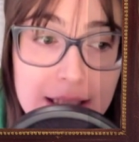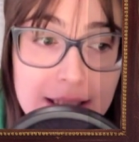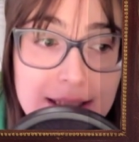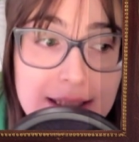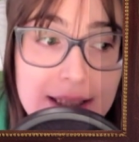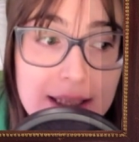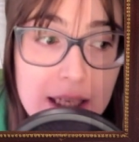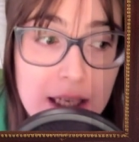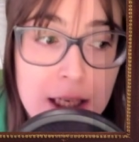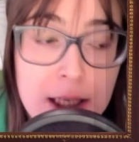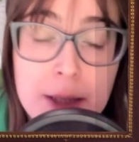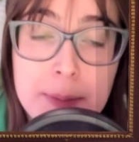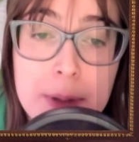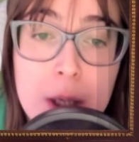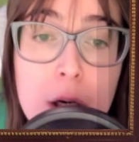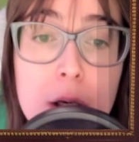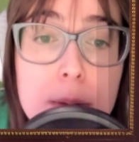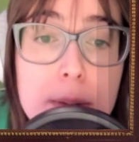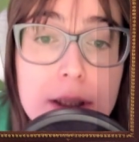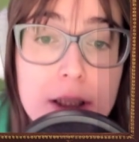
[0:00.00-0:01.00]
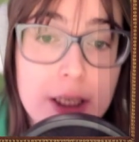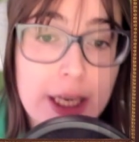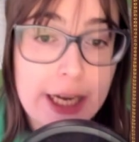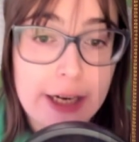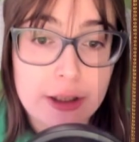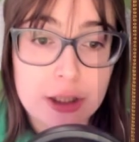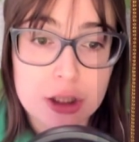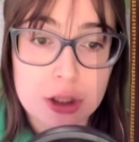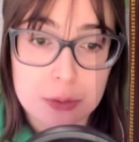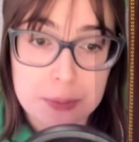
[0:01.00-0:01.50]
It's an immutable
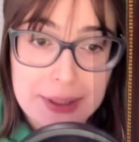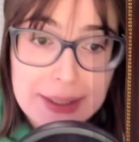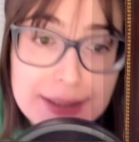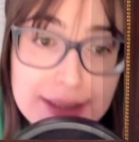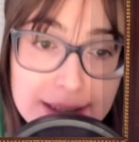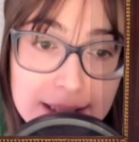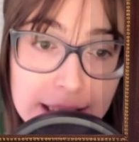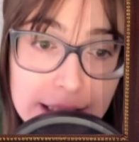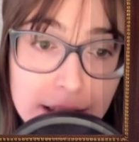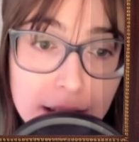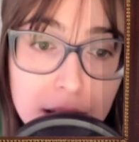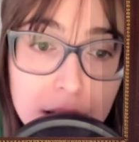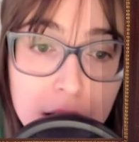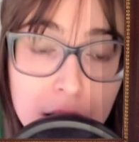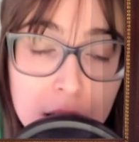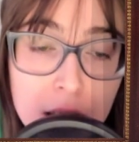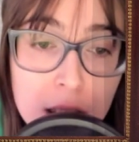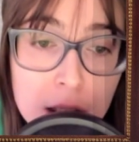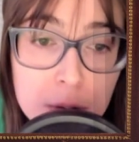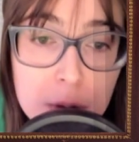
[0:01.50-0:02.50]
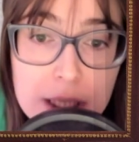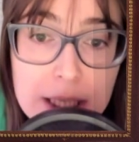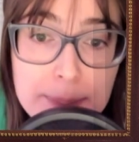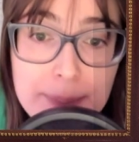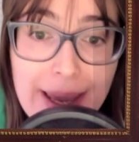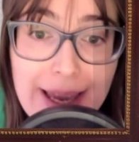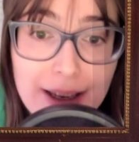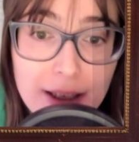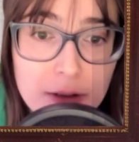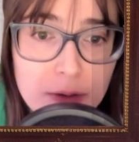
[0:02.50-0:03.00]
characteristic. Would
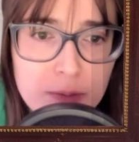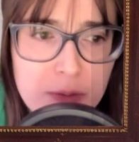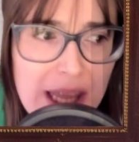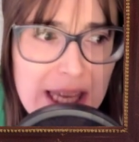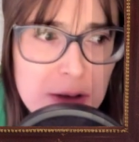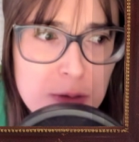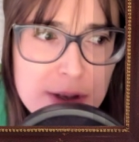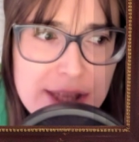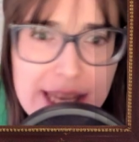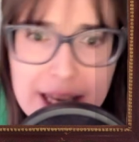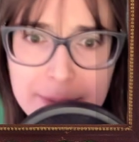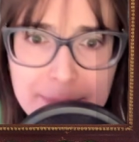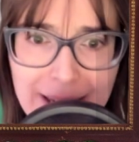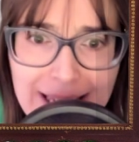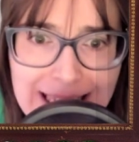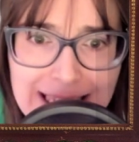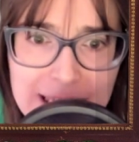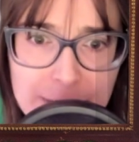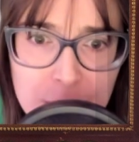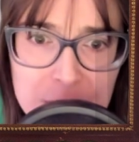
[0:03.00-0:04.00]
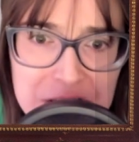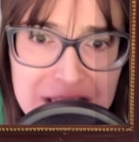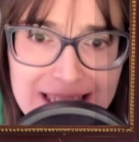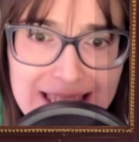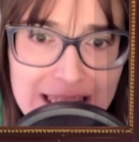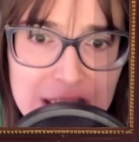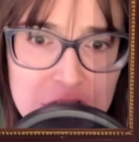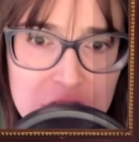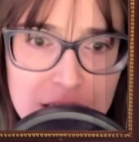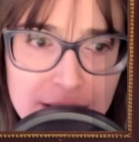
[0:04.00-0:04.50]
they have made a different
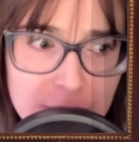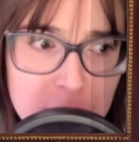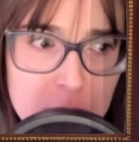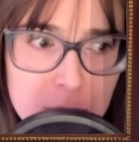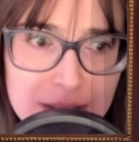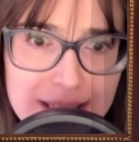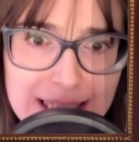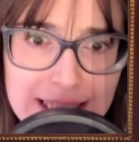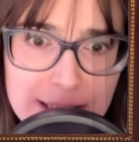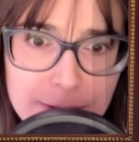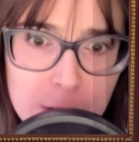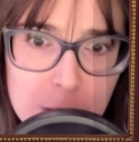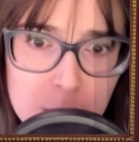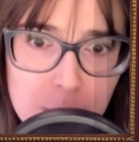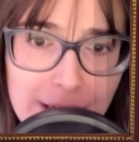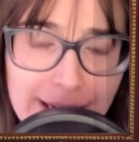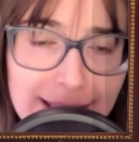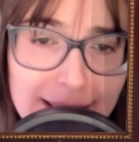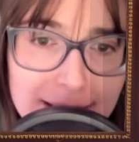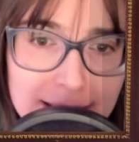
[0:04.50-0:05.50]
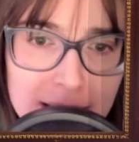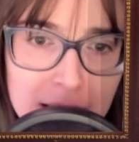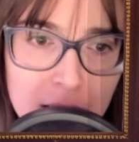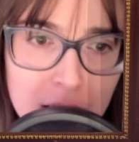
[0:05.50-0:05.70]
decision if she was a different race?